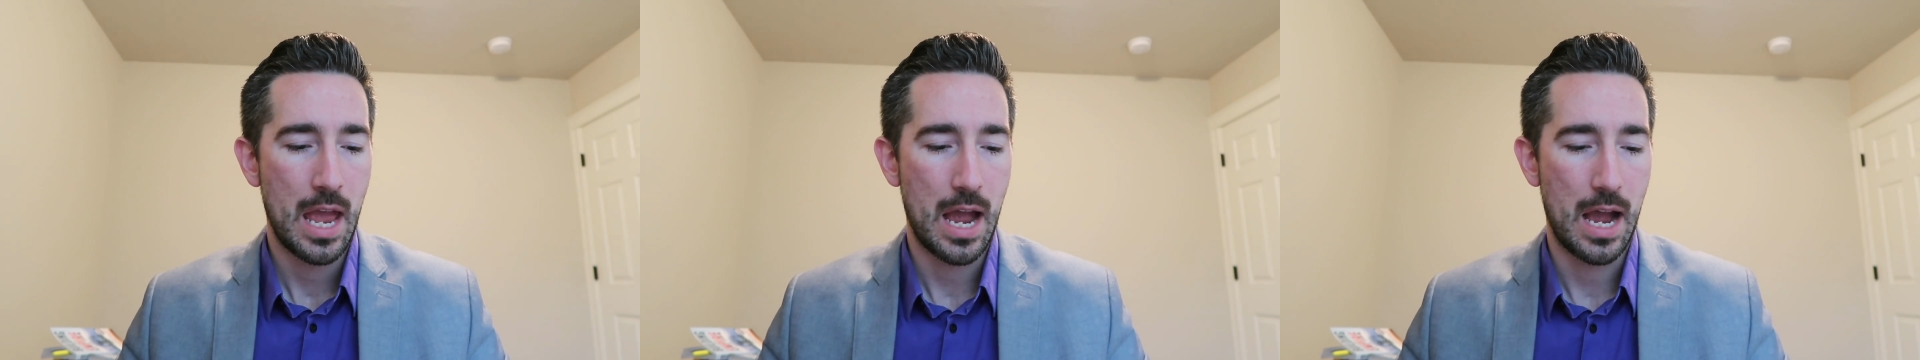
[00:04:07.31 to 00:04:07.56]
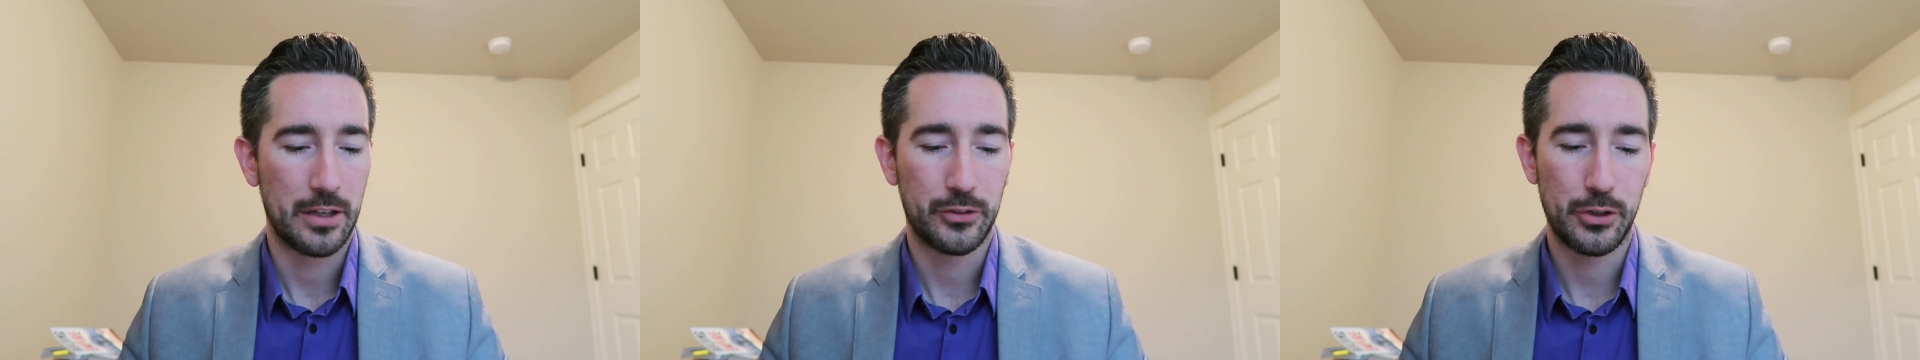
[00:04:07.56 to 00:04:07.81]

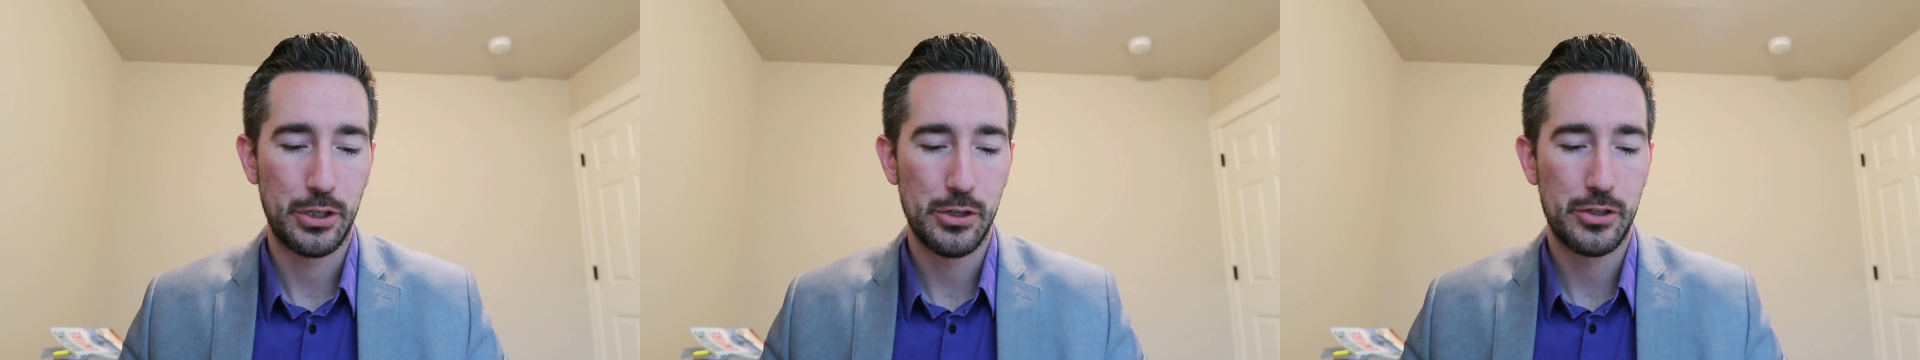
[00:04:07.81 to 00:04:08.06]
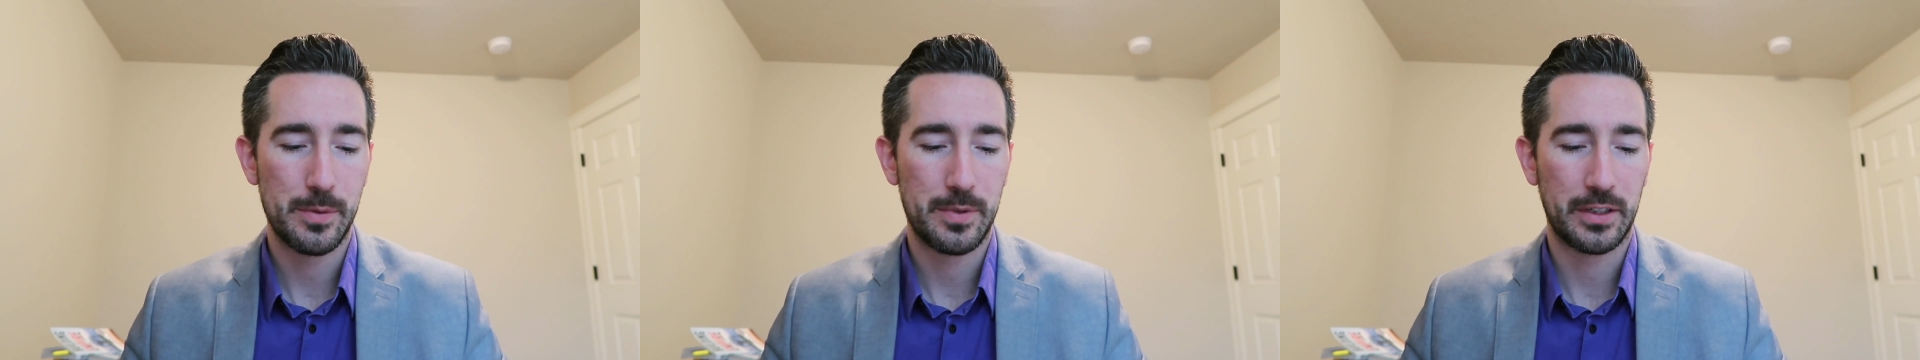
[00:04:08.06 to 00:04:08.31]
Uh, so,
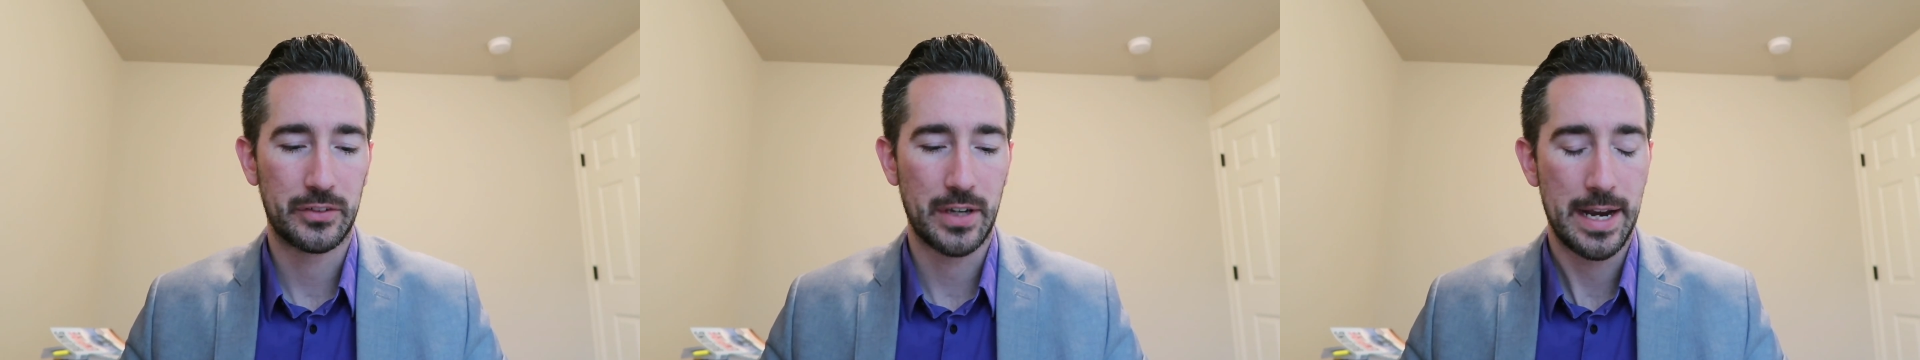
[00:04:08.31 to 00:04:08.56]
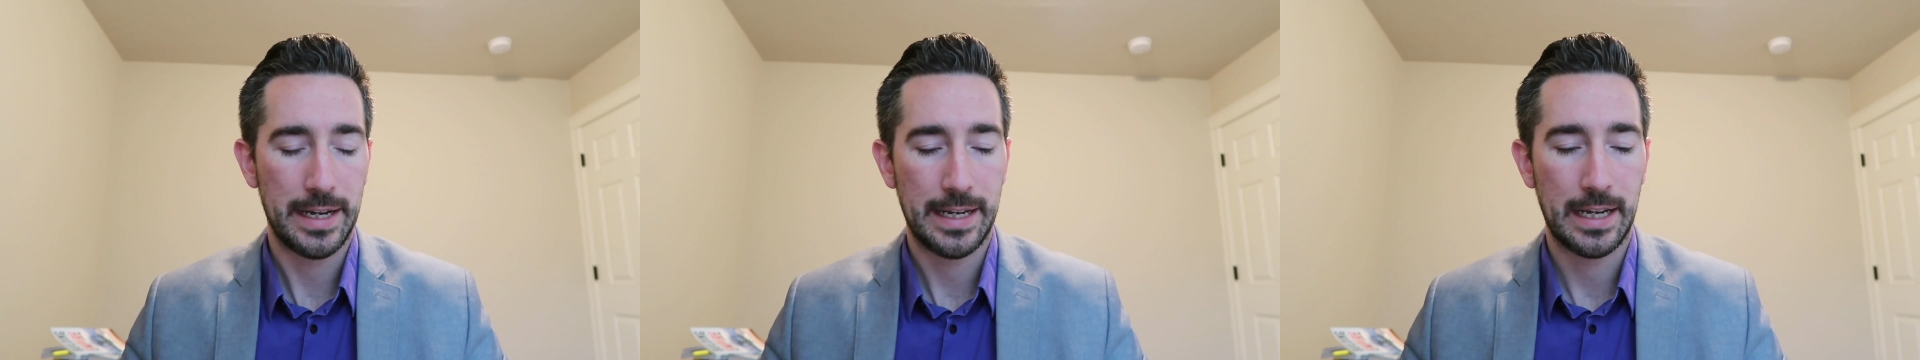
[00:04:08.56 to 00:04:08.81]
YouTube's
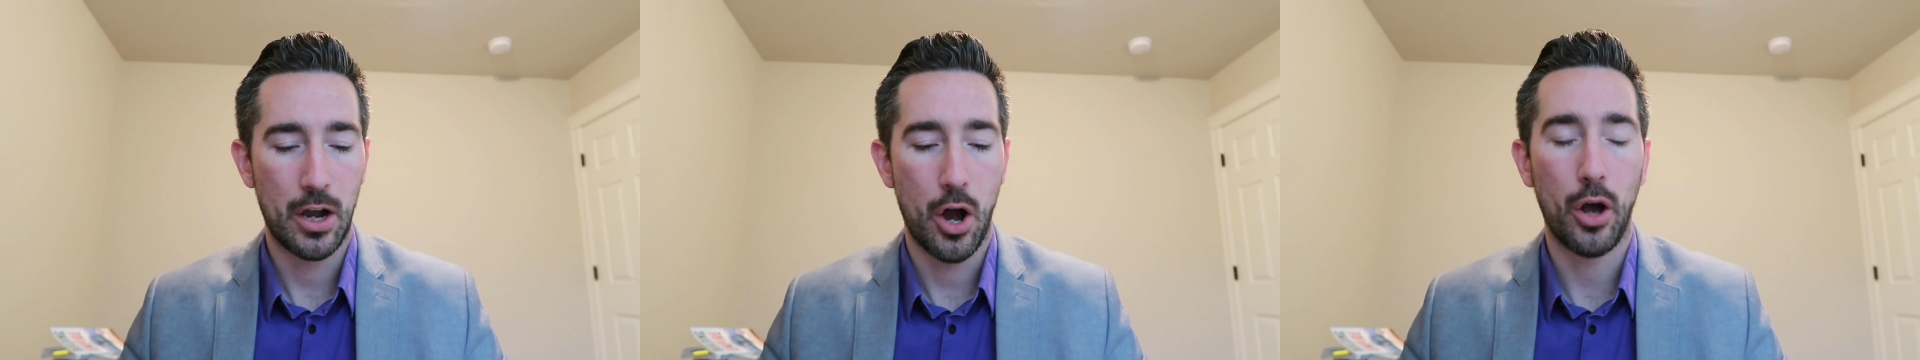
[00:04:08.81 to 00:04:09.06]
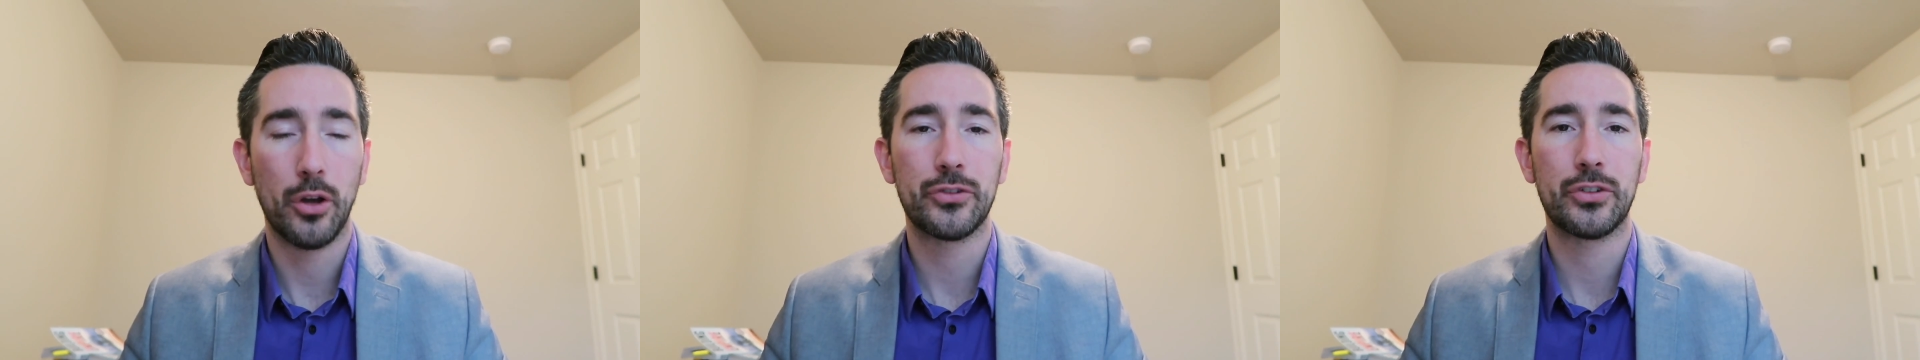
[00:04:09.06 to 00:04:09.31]
exciting.
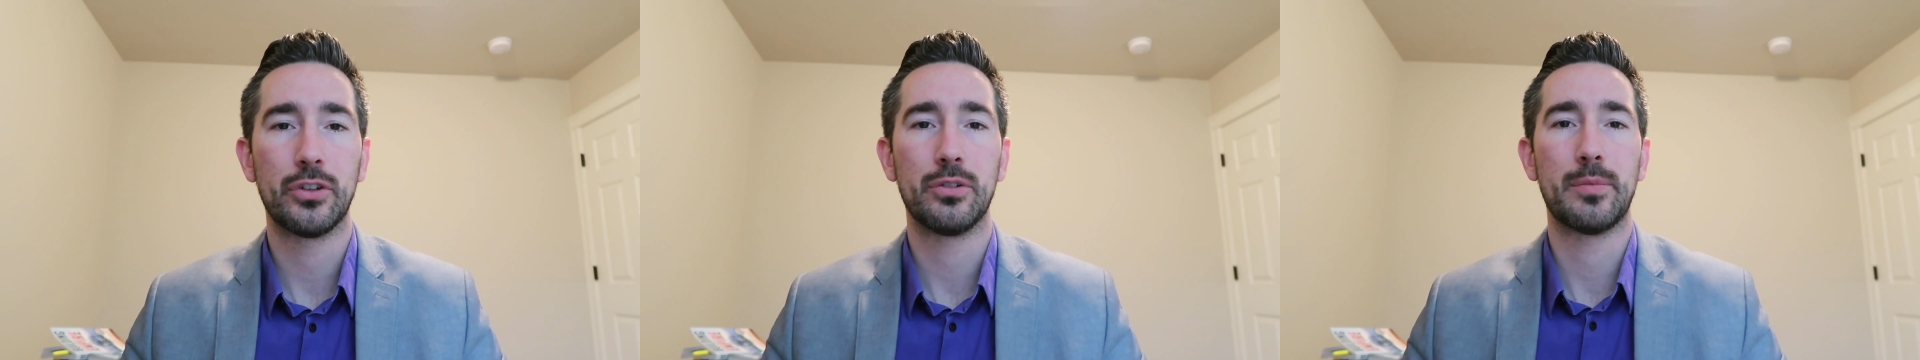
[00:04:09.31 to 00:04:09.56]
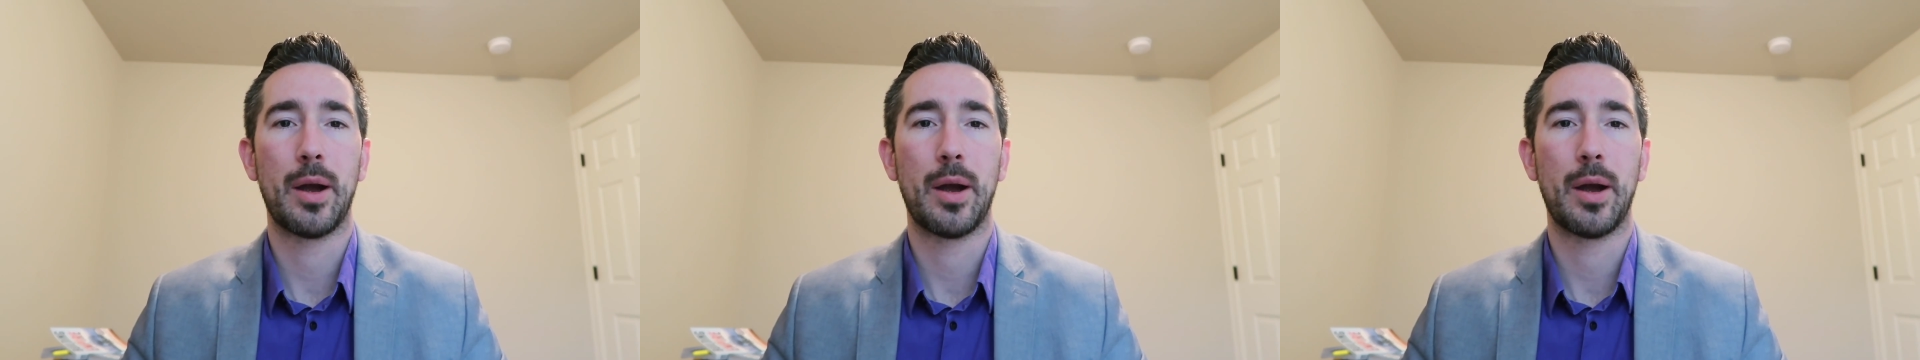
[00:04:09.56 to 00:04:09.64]
Also,